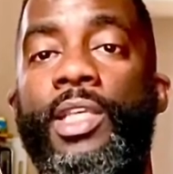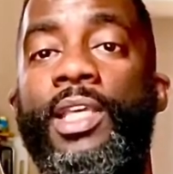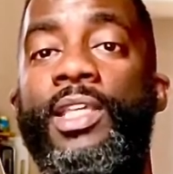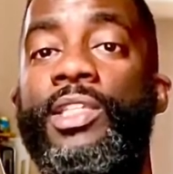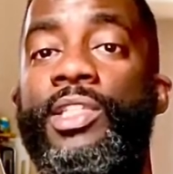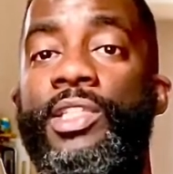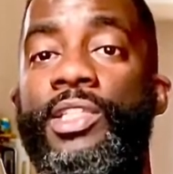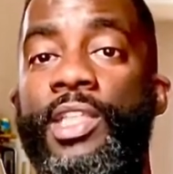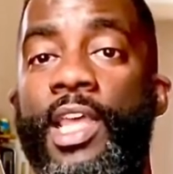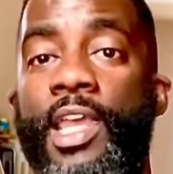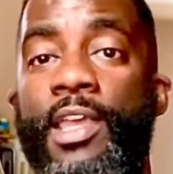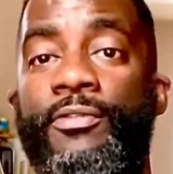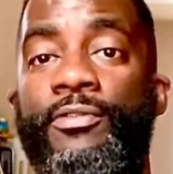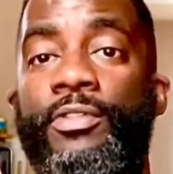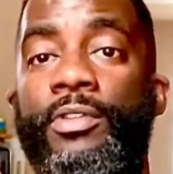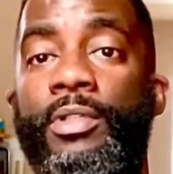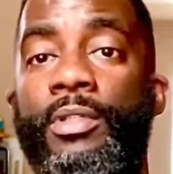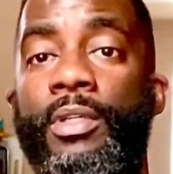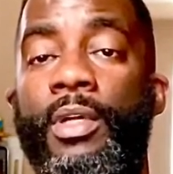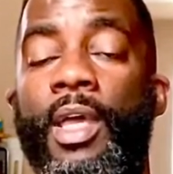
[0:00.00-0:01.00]
it's
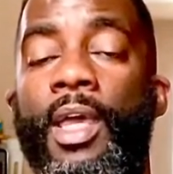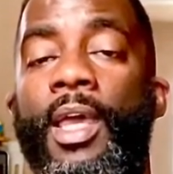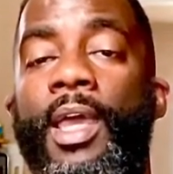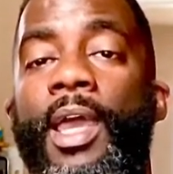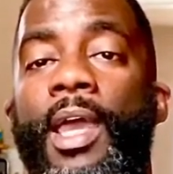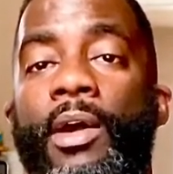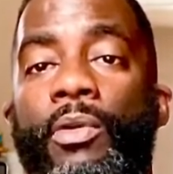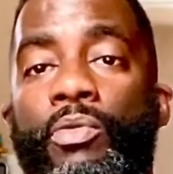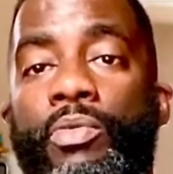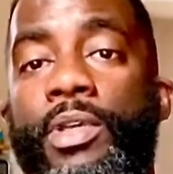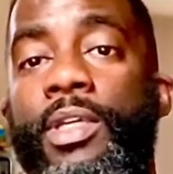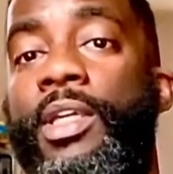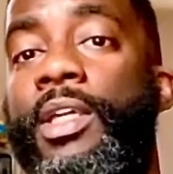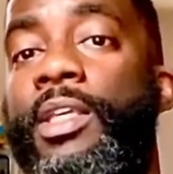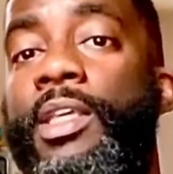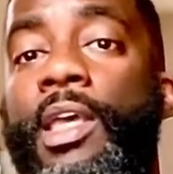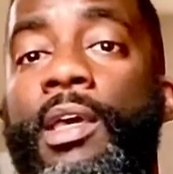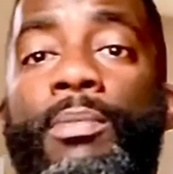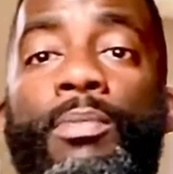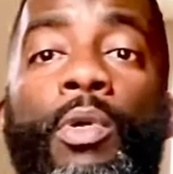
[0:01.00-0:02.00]
safer, and we could
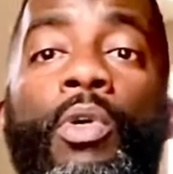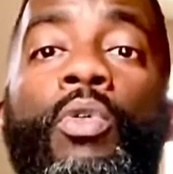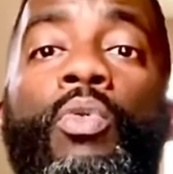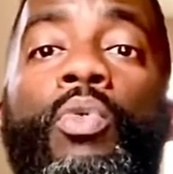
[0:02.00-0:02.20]
get more